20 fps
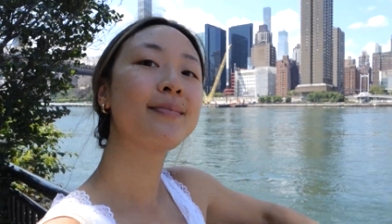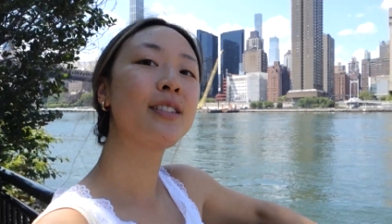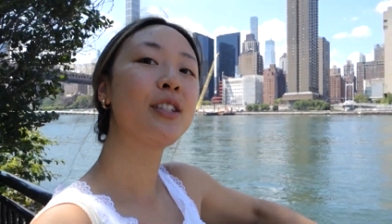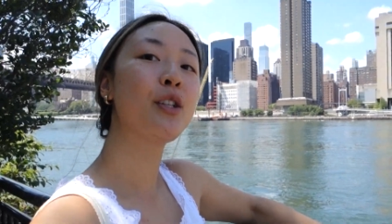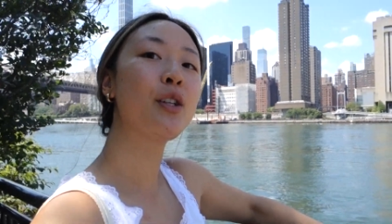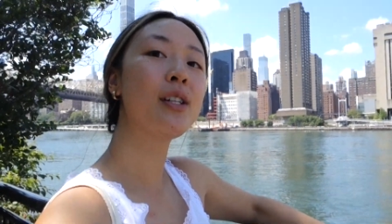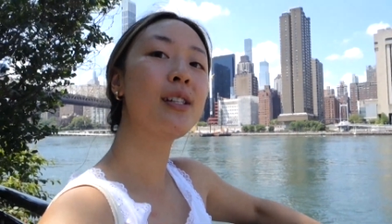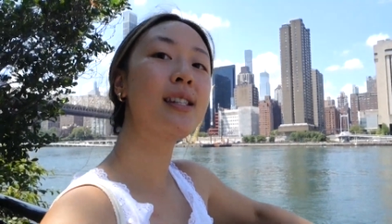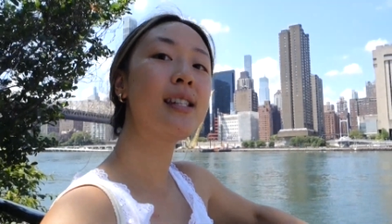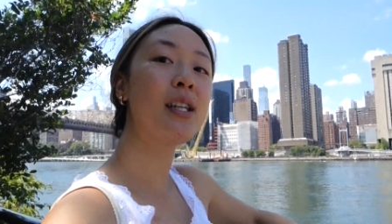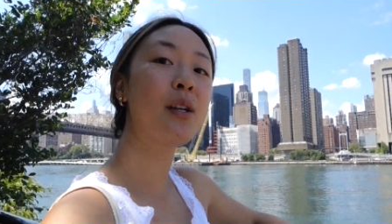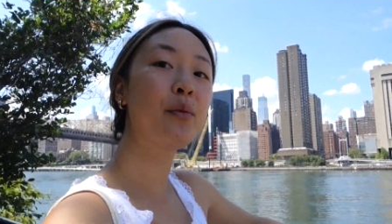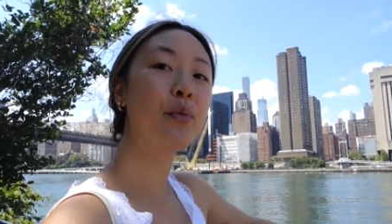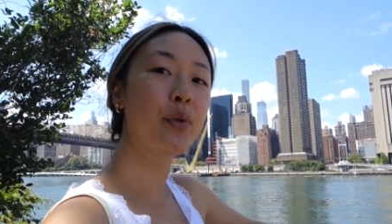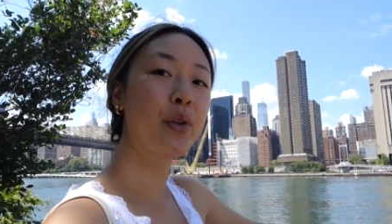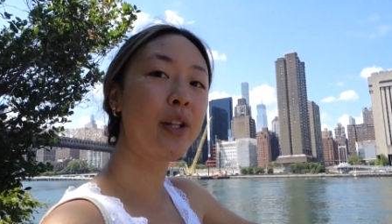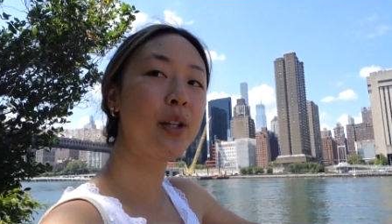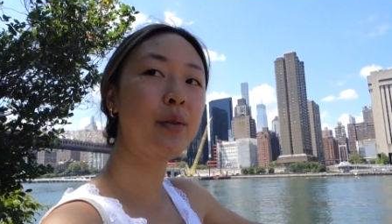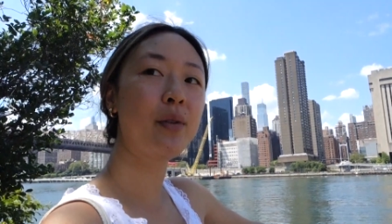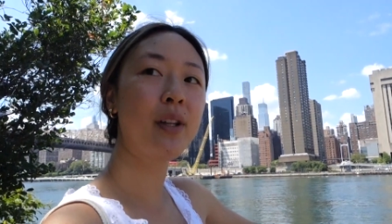You can see a
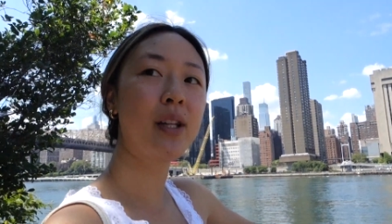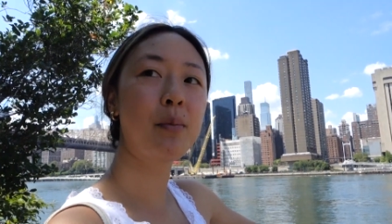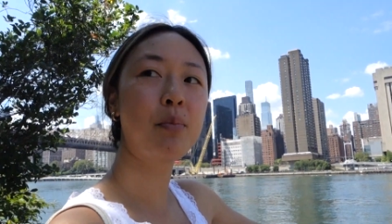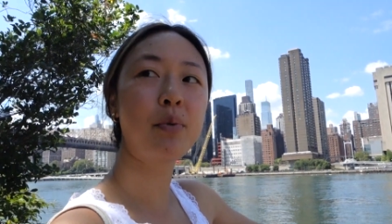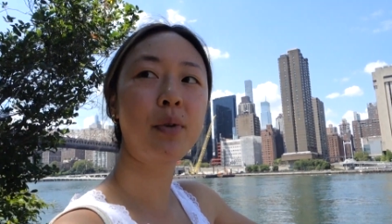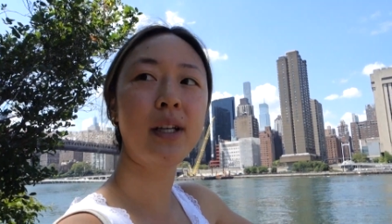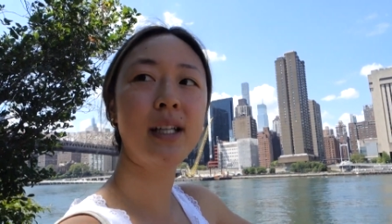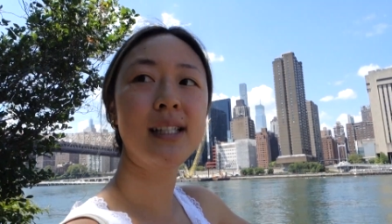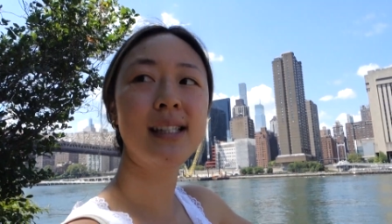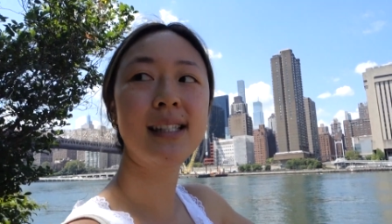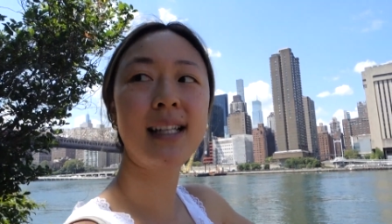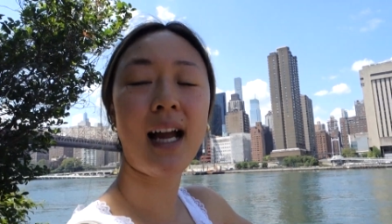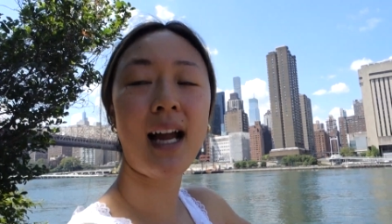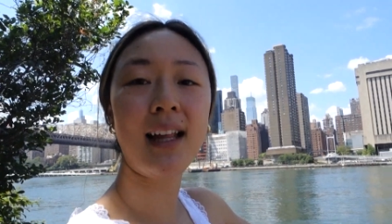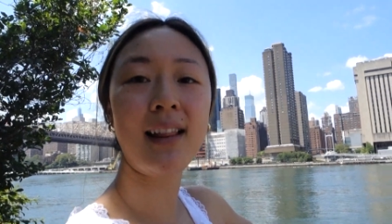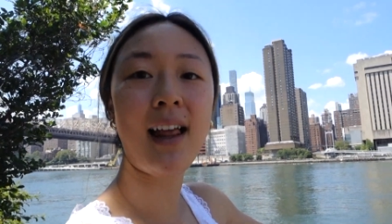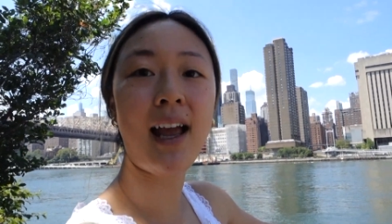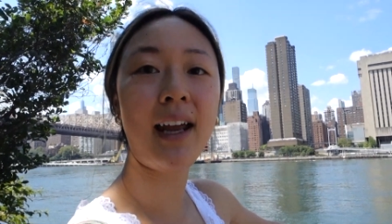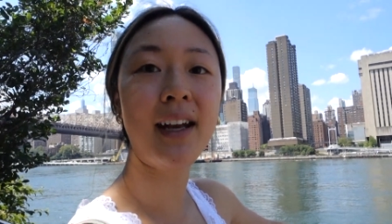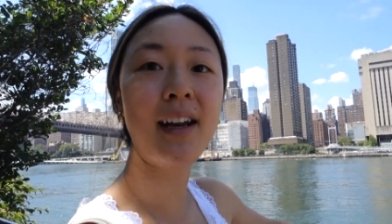really, really pretty
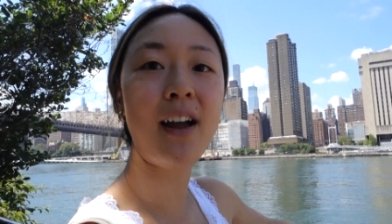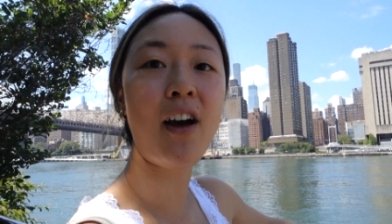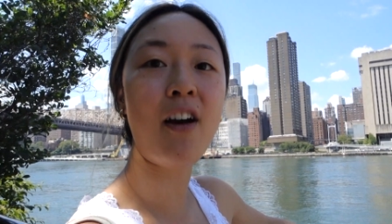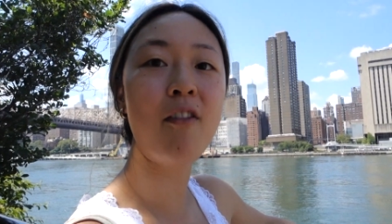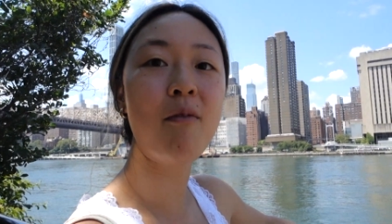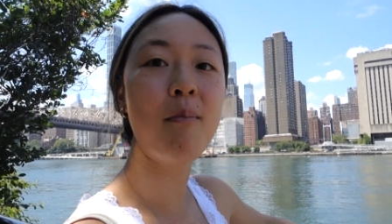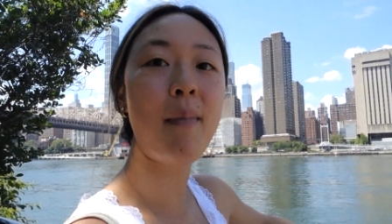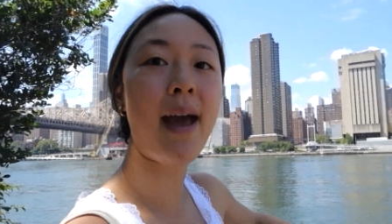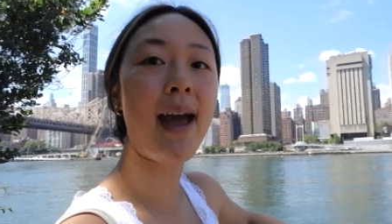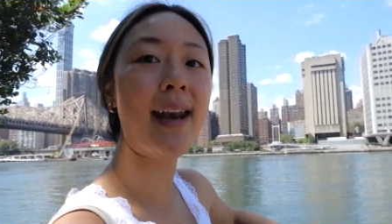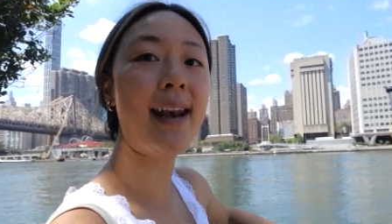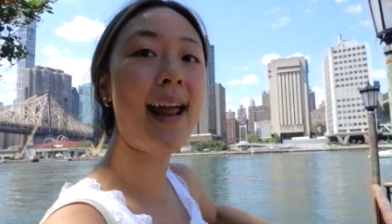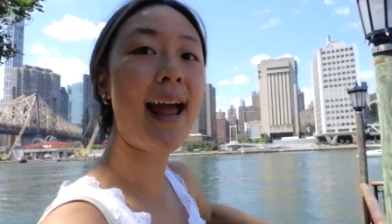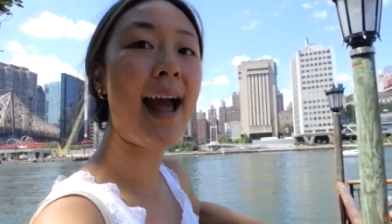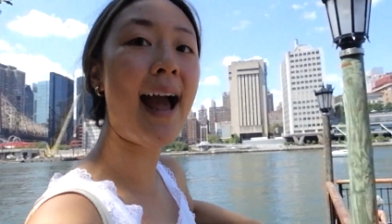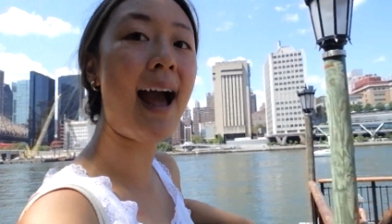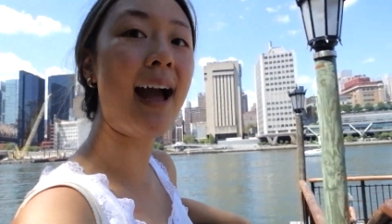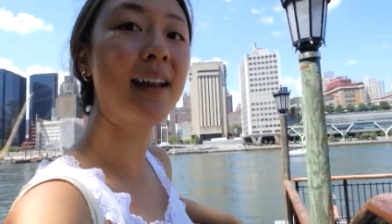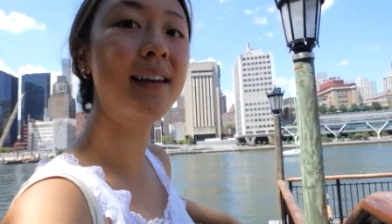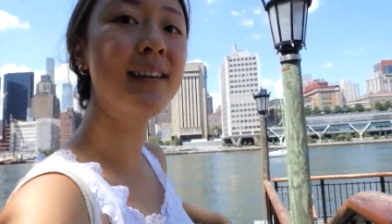skyline of
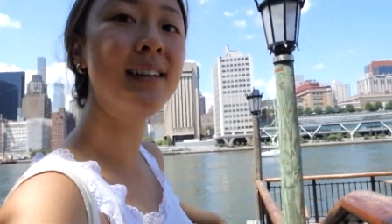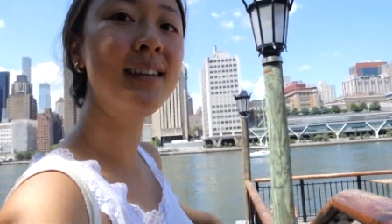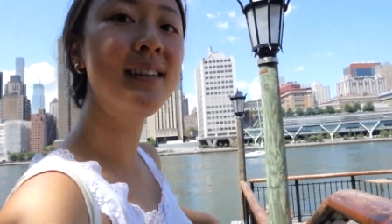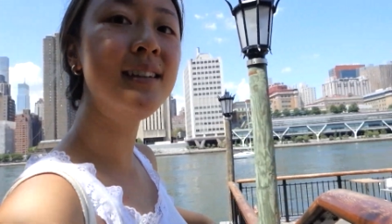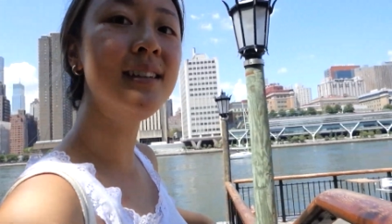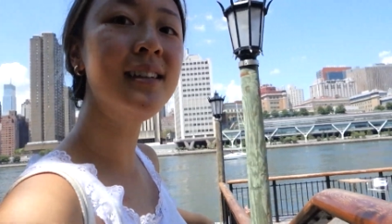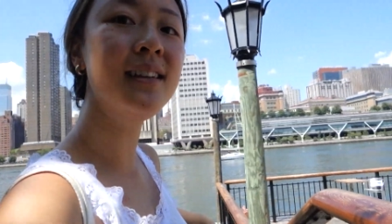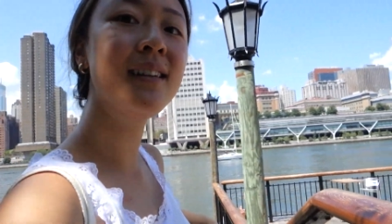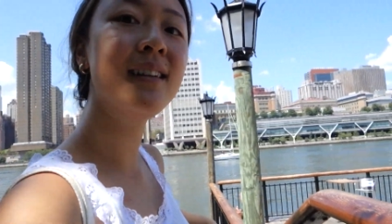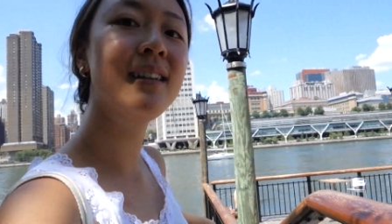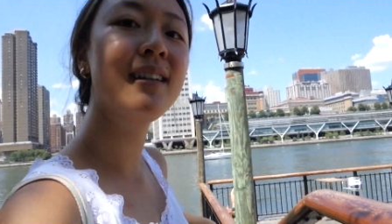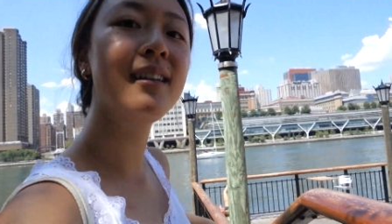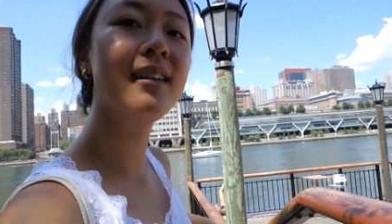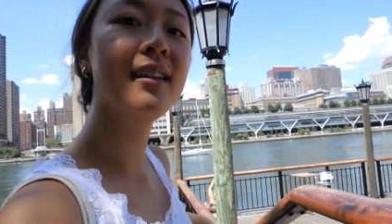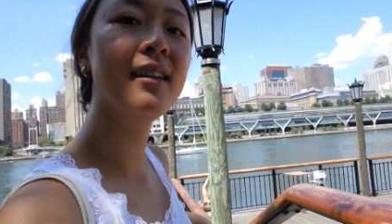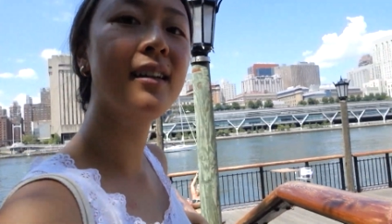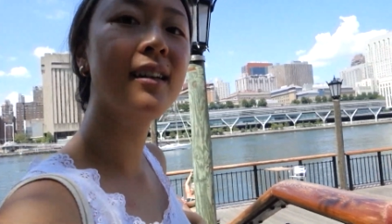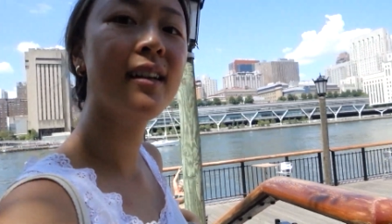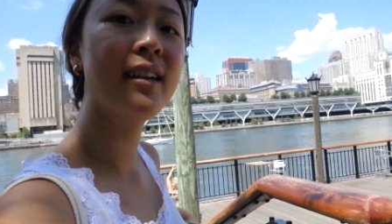Manhattan